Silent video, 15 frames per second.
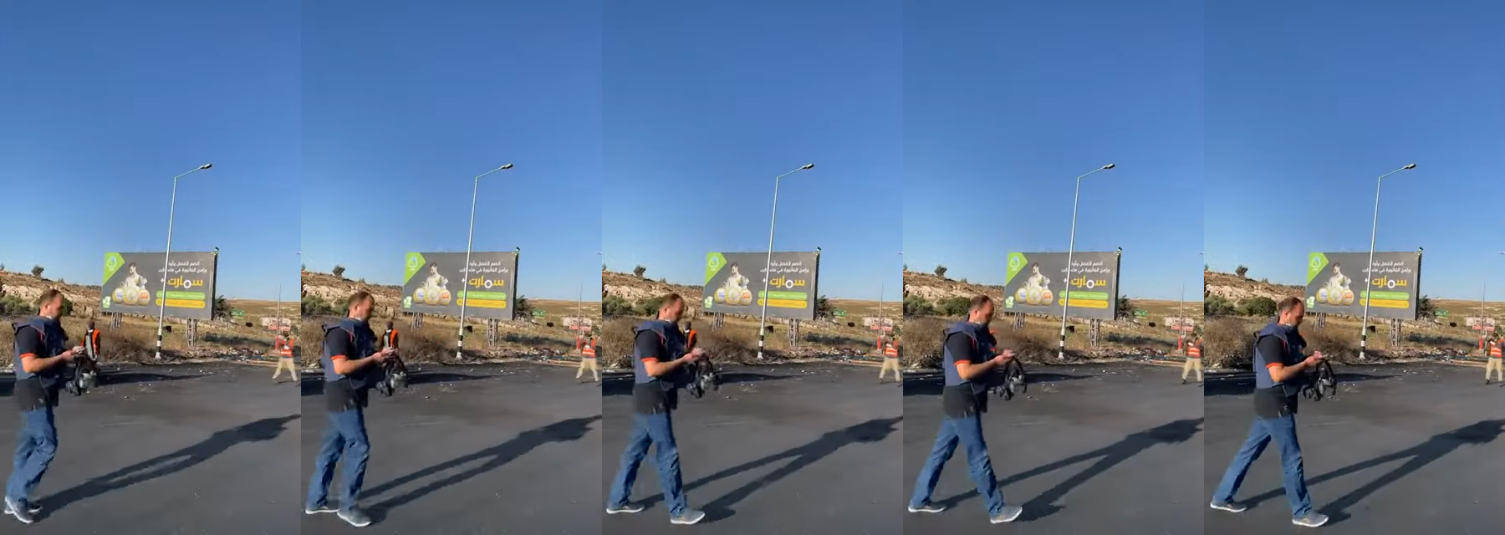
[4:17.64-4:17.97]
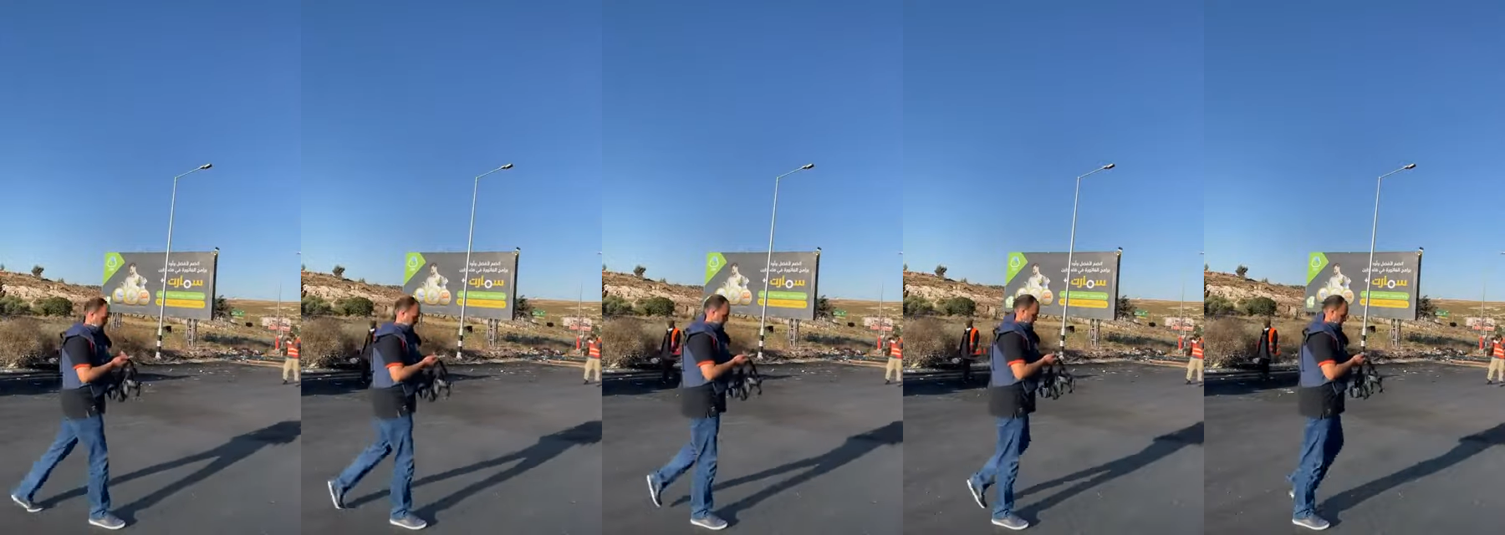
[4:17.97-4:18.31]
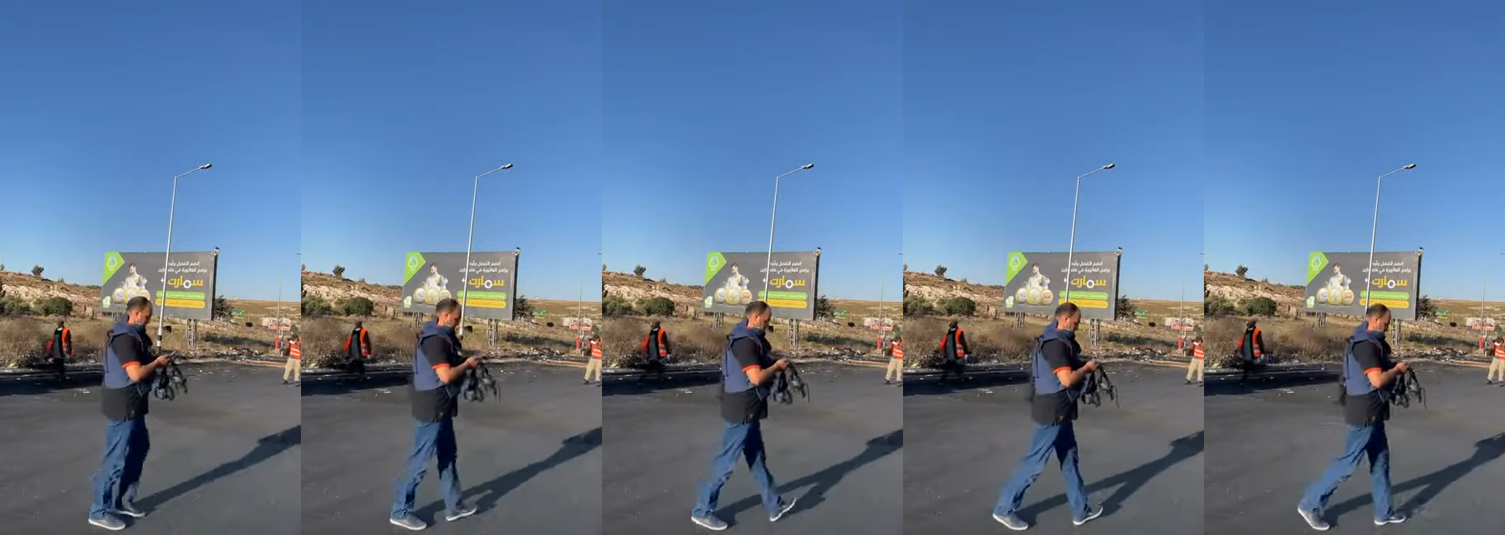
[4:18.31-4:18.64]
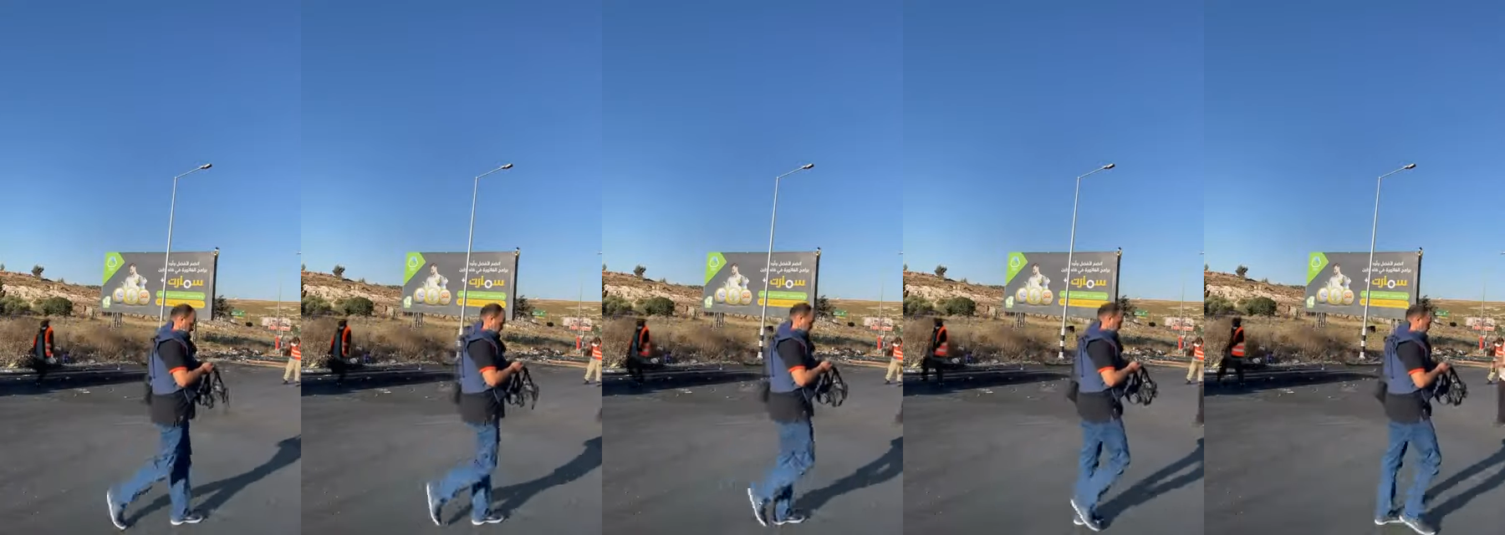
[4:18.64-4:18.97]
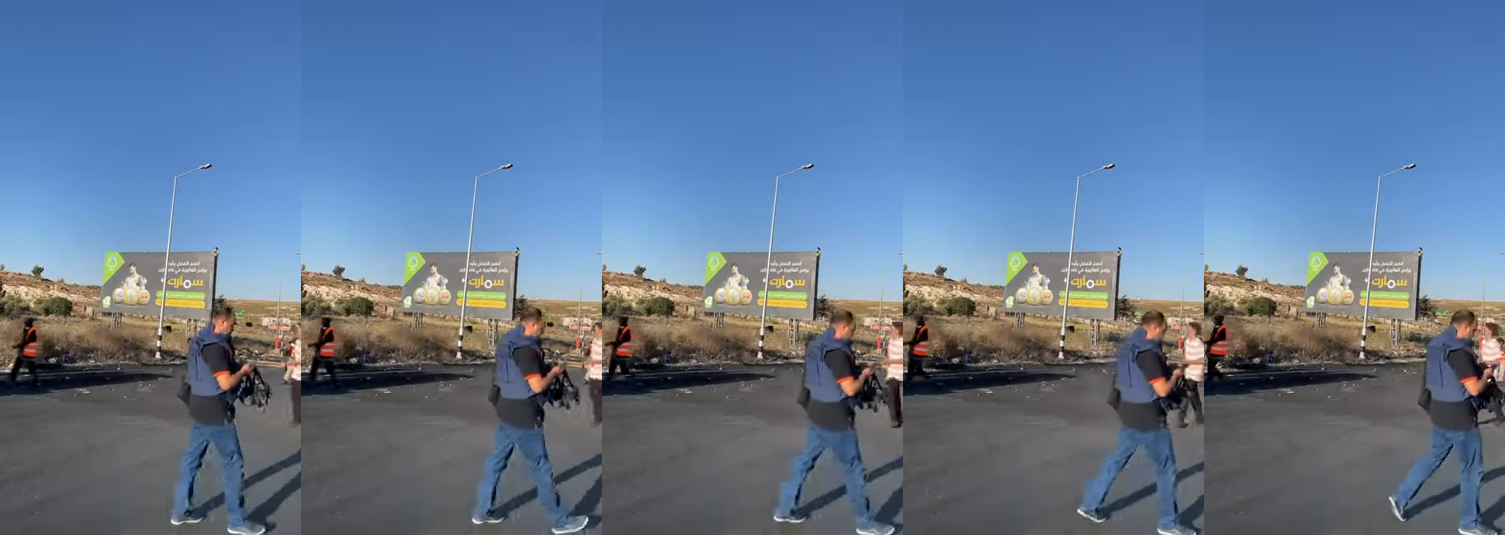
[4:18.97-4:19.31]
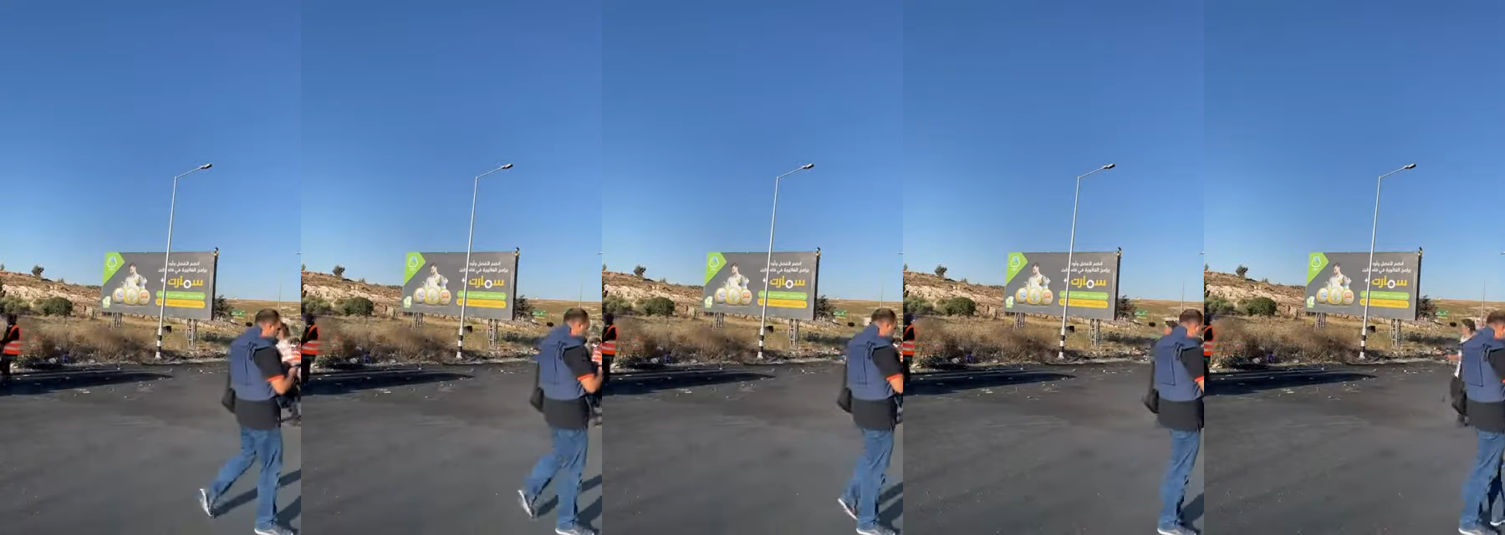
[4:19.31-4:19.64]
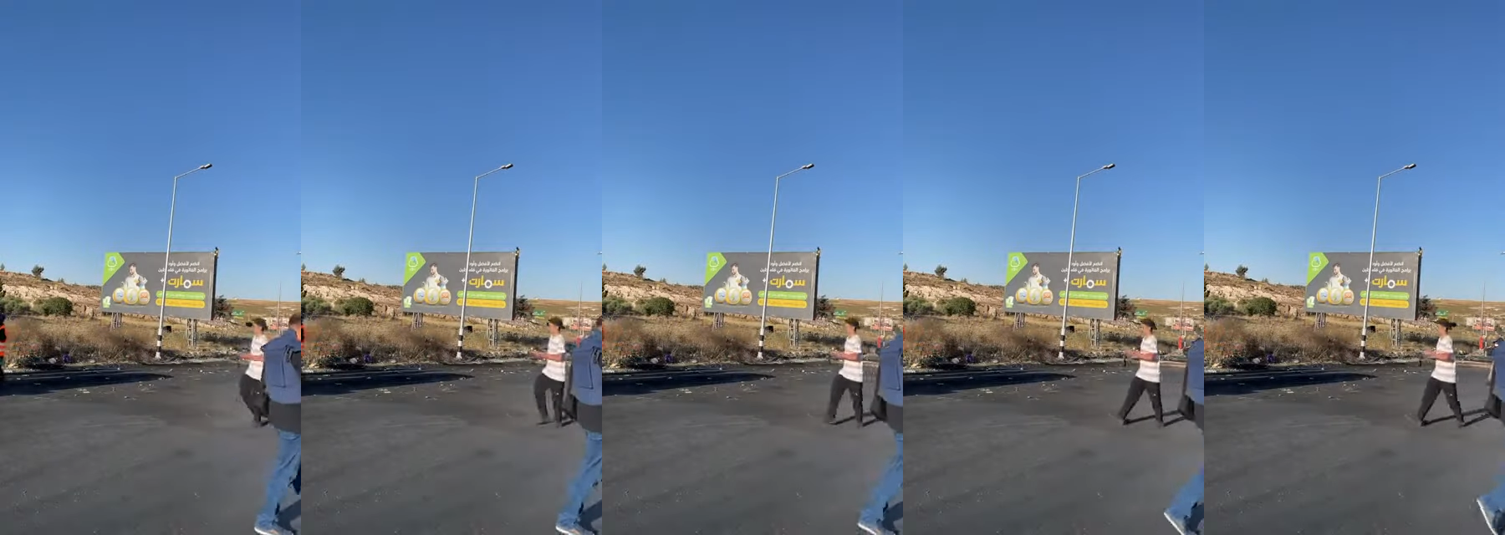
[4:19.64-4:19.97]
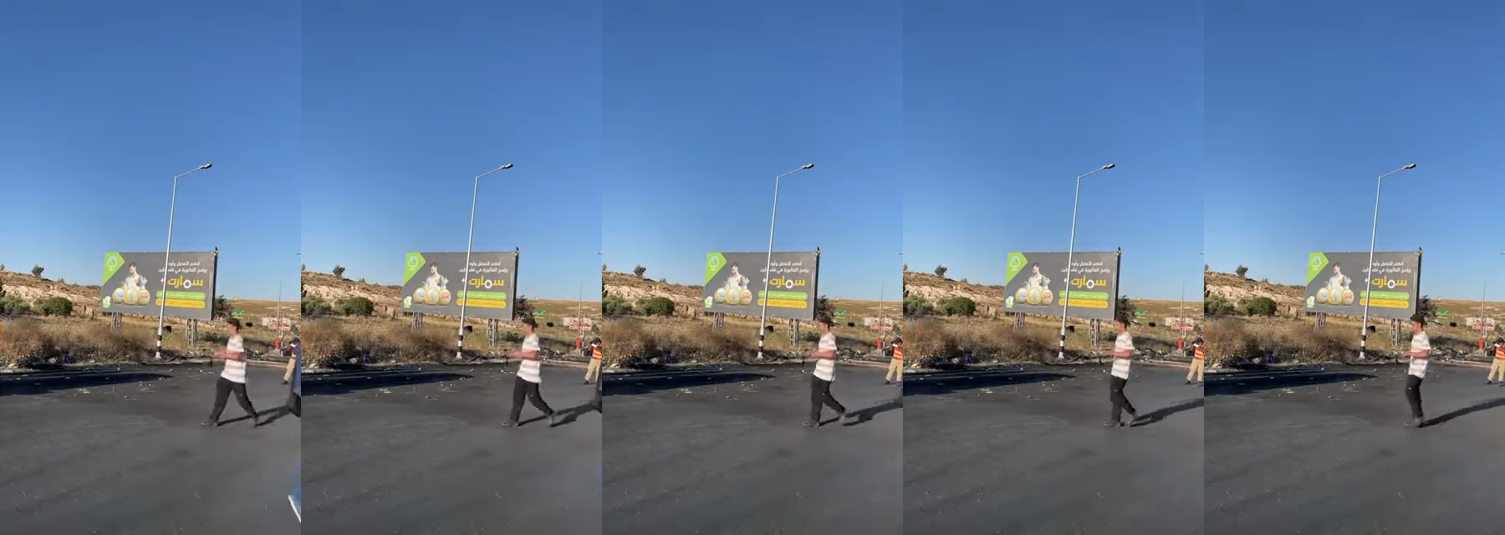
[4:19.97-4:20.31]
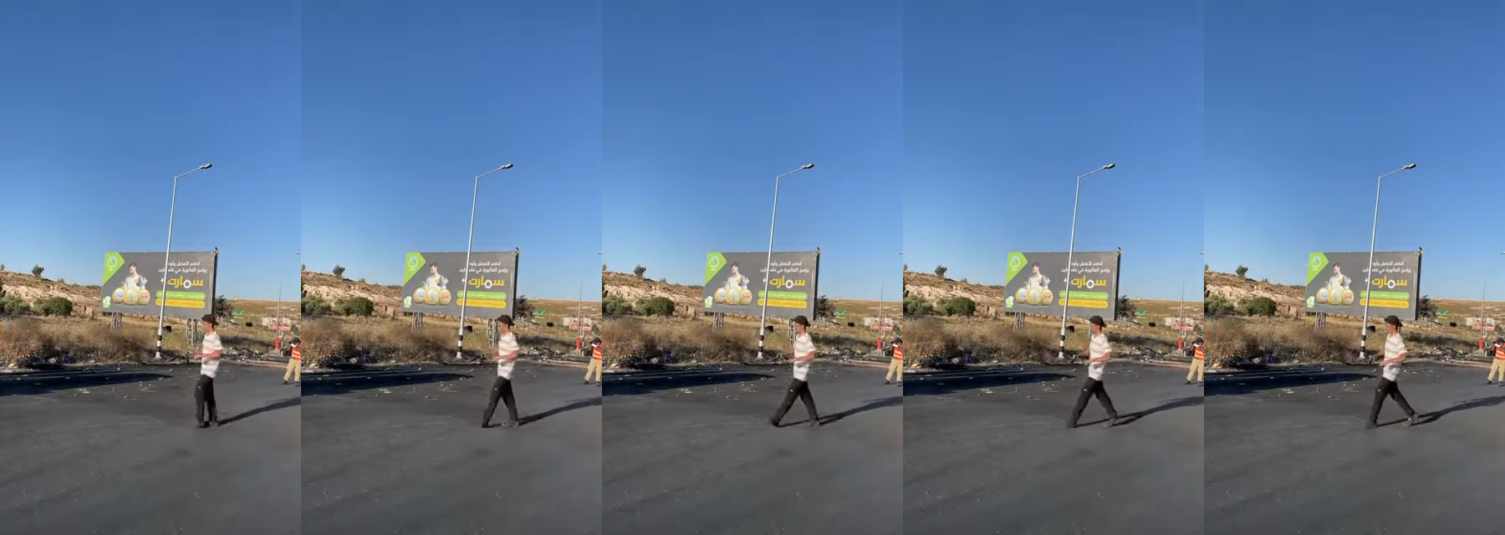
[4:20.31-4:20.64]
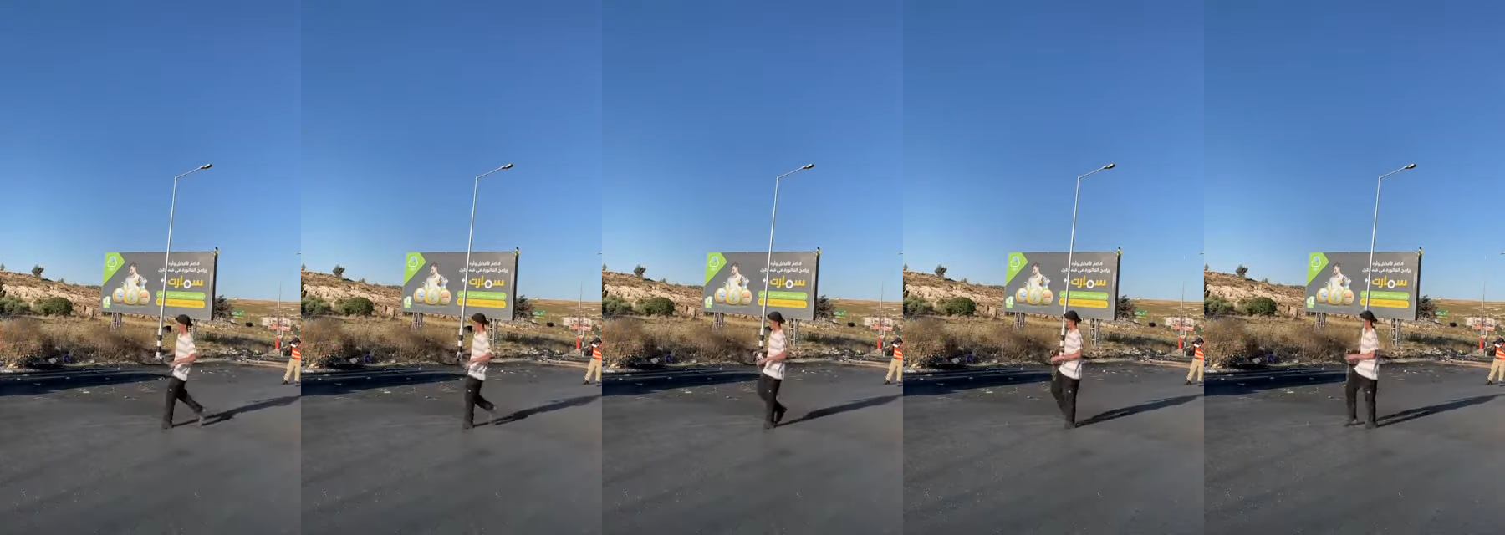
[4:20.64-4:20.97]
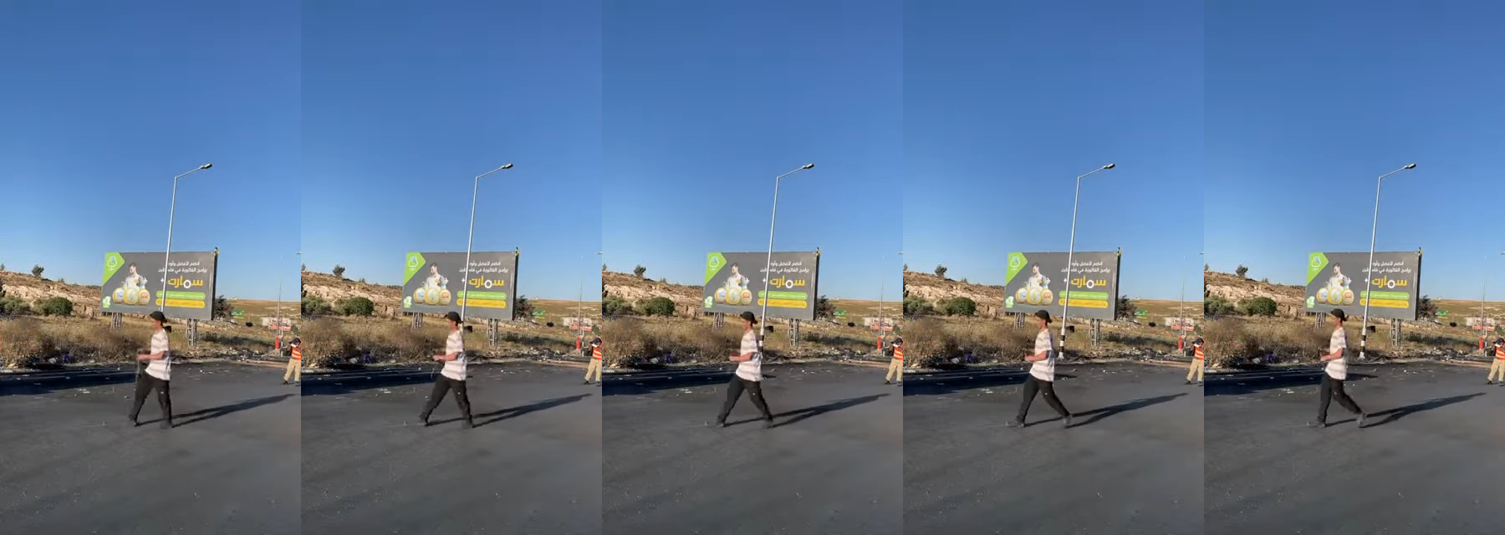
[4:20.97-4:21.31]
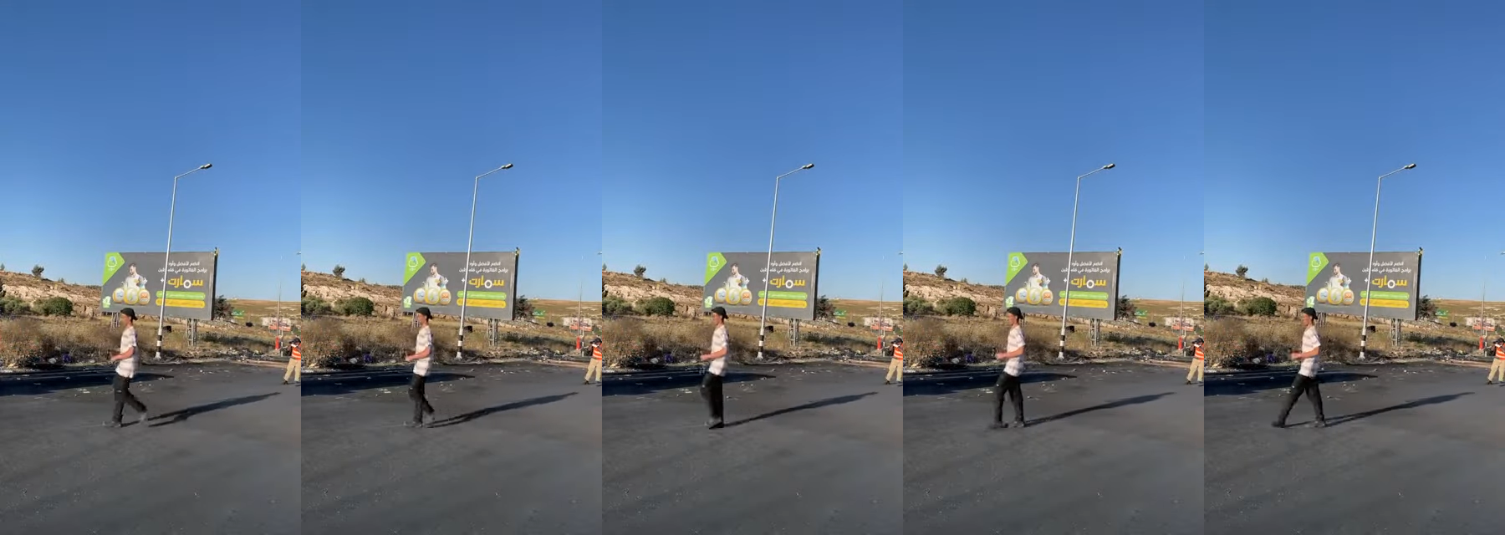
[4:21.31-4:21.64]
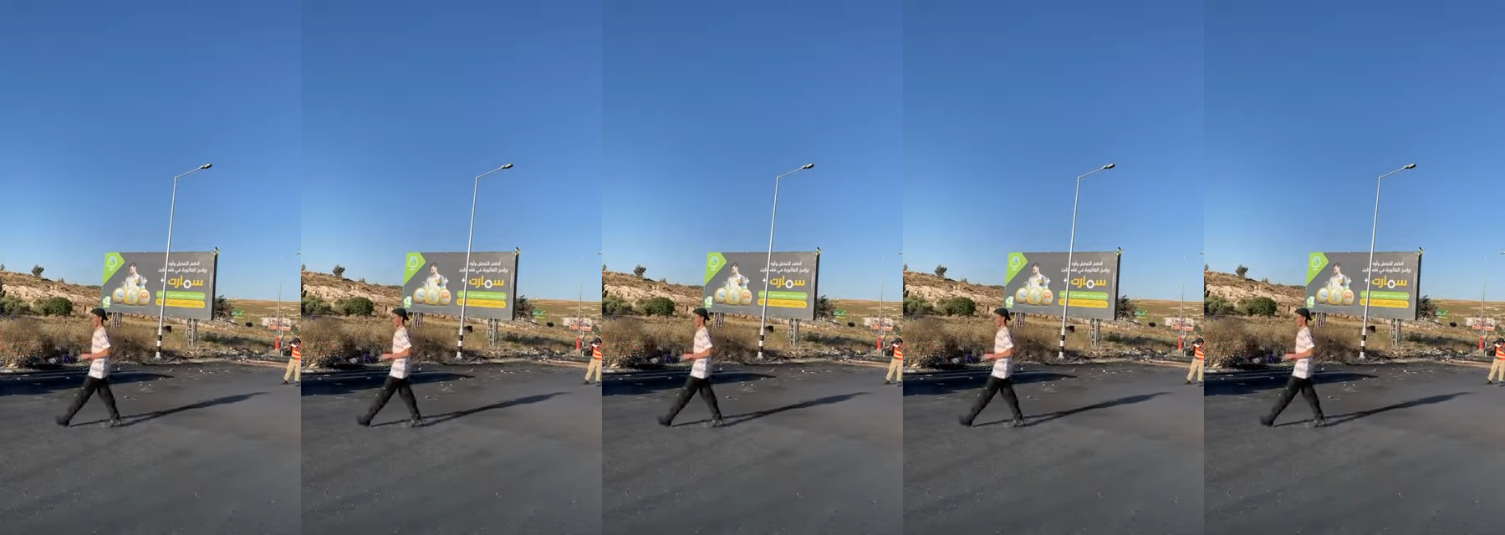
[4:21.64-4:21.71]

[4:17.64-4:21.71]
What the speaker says: [unreadable: no face in view]